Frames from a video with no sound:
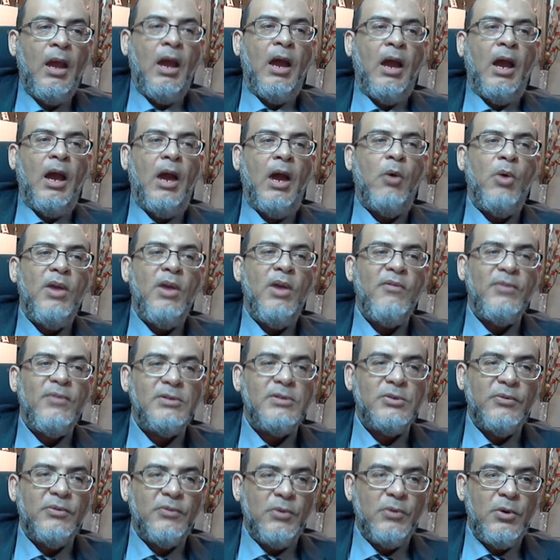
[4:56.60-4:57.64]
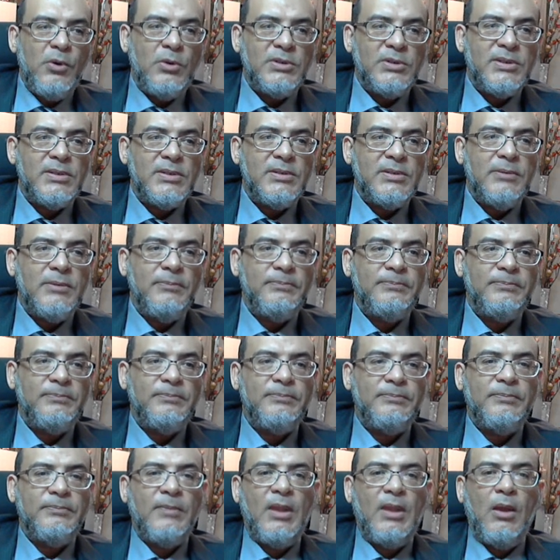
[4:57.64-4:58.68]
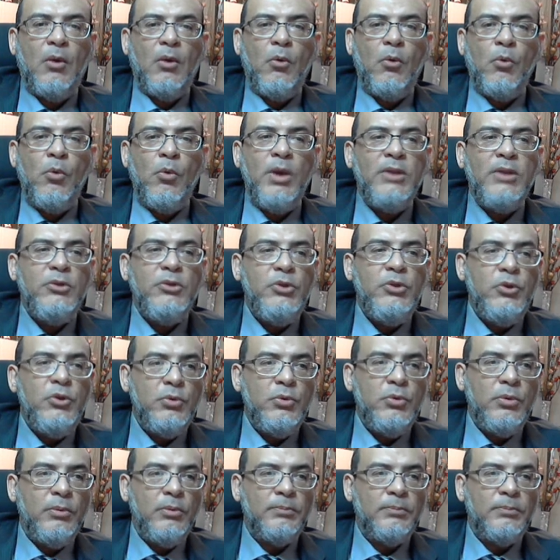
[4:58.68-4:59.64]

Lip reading: However, of course, when you